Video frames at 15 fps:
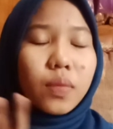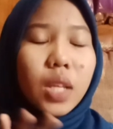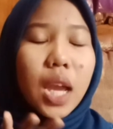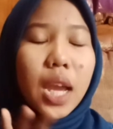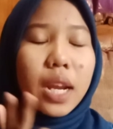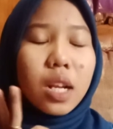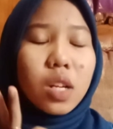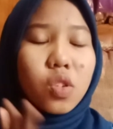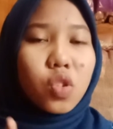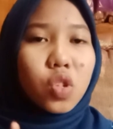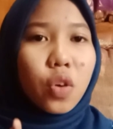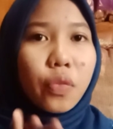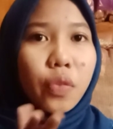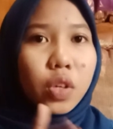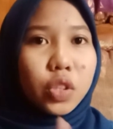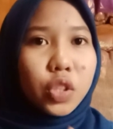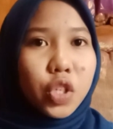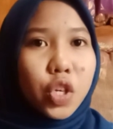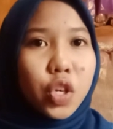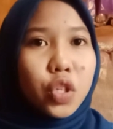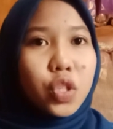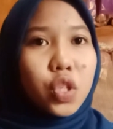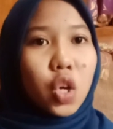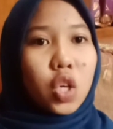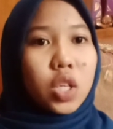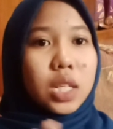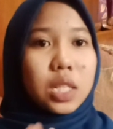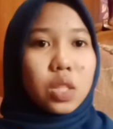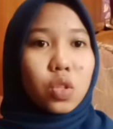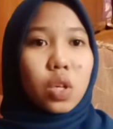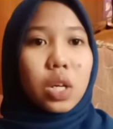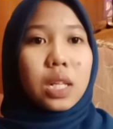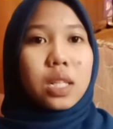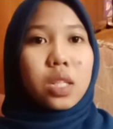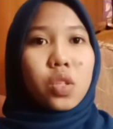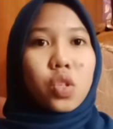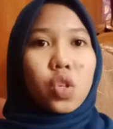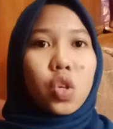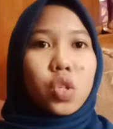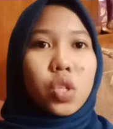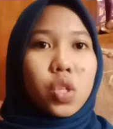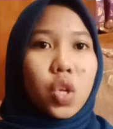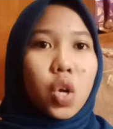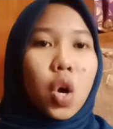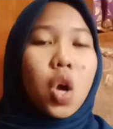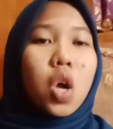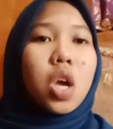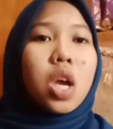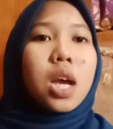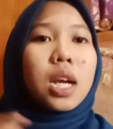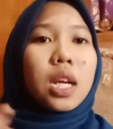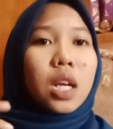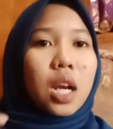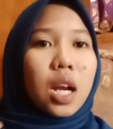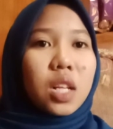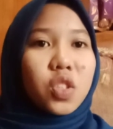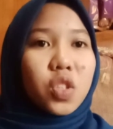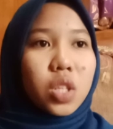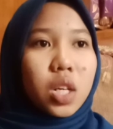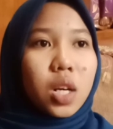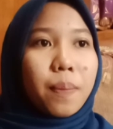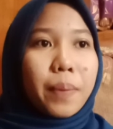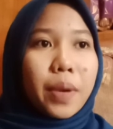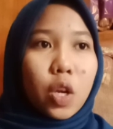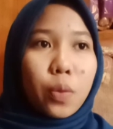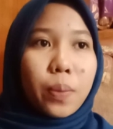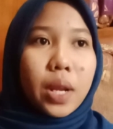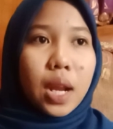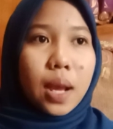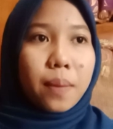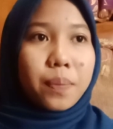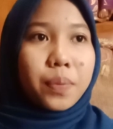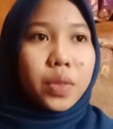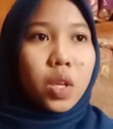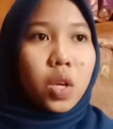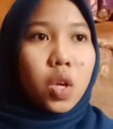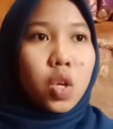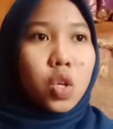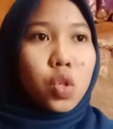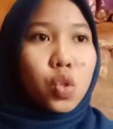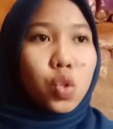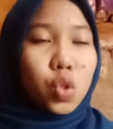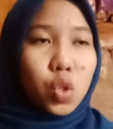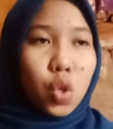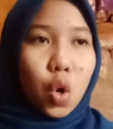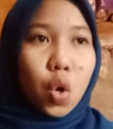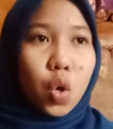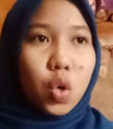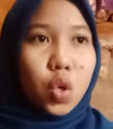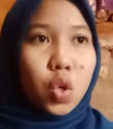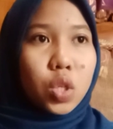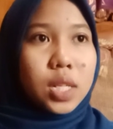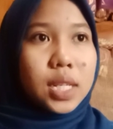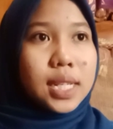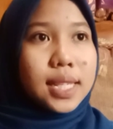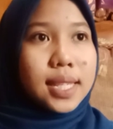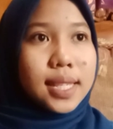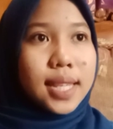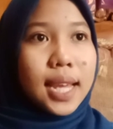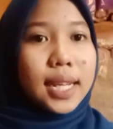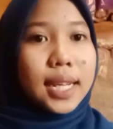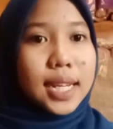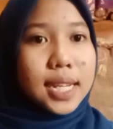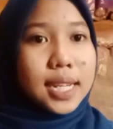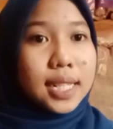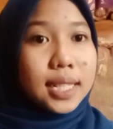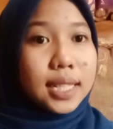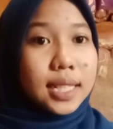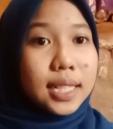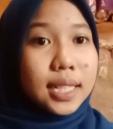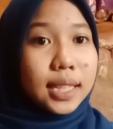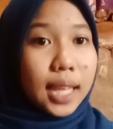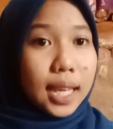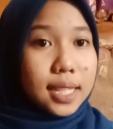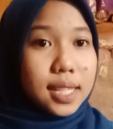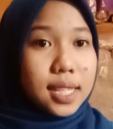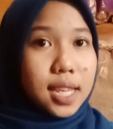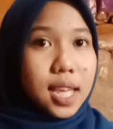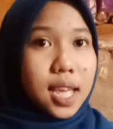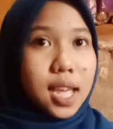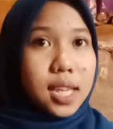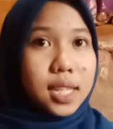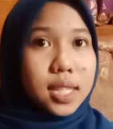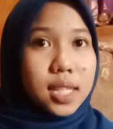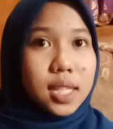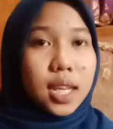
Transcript: and also focus on natural and socio-cultural phenomena. So the second text is